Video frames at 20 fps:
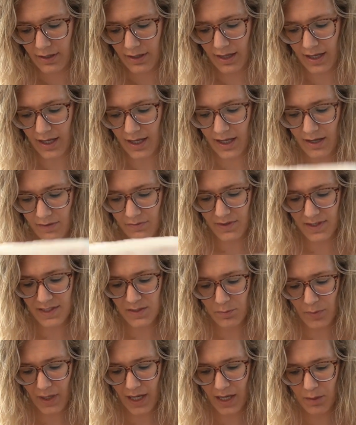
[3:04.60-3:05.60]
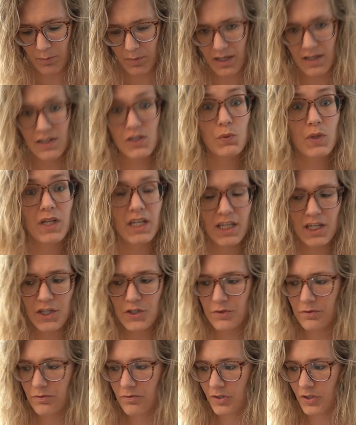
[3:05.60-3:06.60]
I have this bag because we need
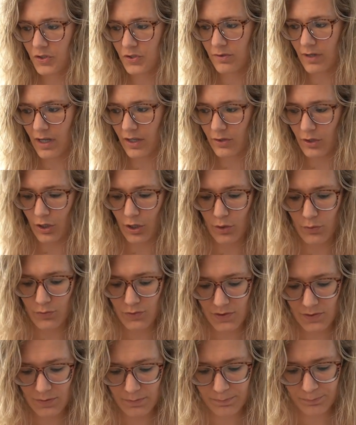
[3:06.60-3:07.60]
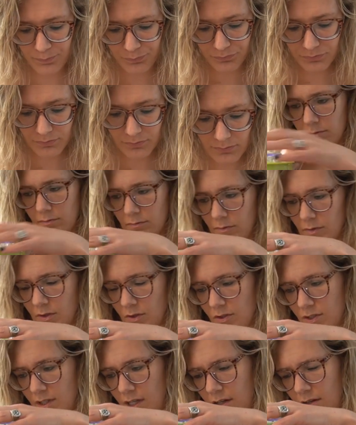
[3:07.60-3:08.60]
to filter out the oats.
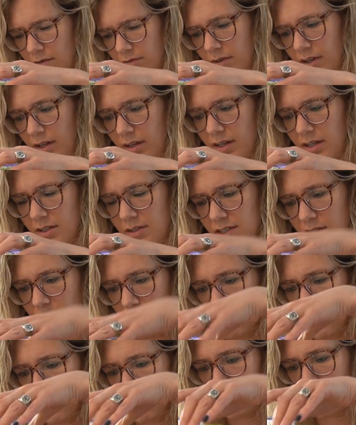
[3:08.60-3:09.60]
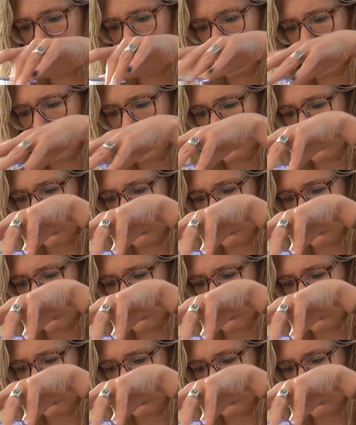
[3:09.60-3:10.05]
Take off the lid so it will pour a